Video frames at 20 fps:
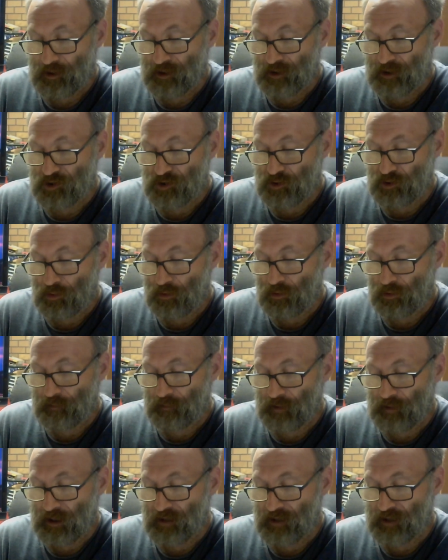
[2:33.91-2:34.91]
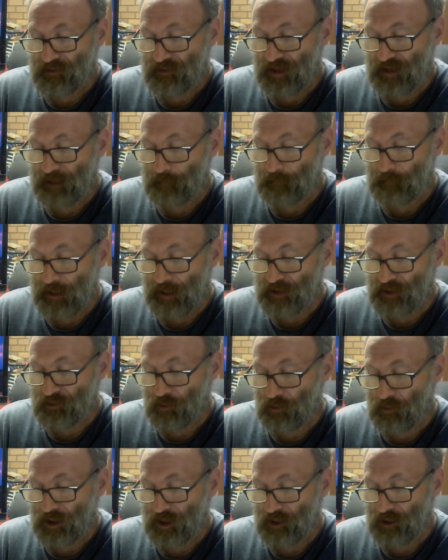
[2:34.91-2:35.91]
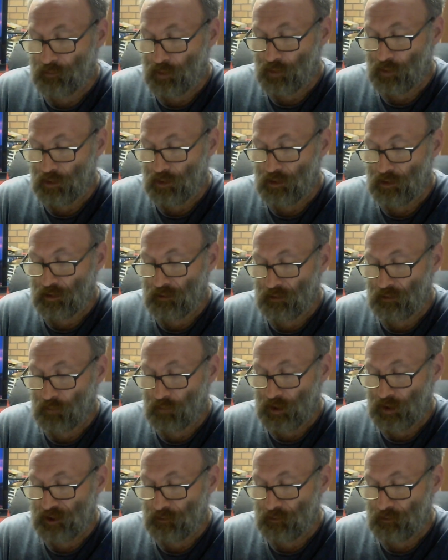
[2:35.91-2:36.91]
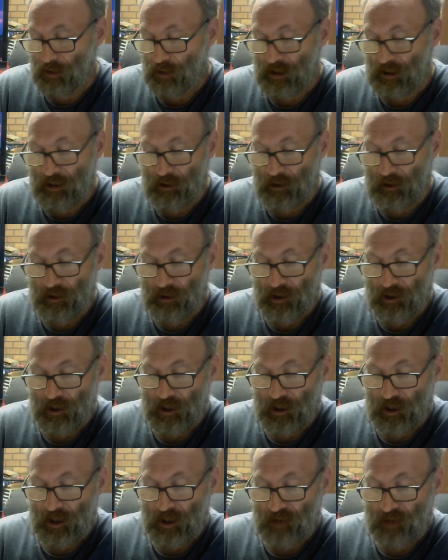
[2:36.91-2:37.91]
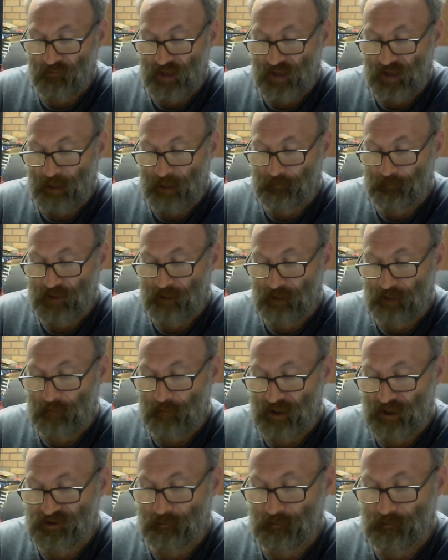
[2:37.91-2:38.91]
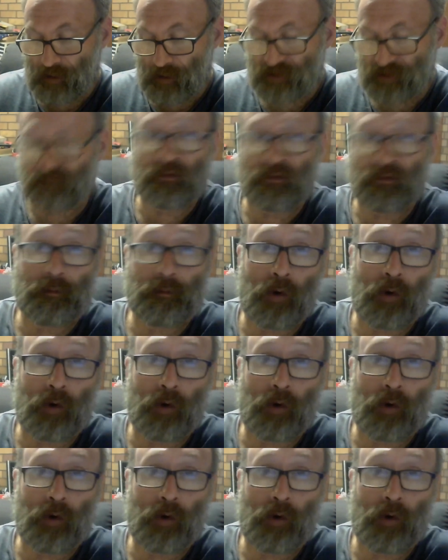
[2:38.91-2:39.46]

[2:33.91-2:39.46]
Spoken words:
It's shorter path to get back to where you are if the update makes a mess of the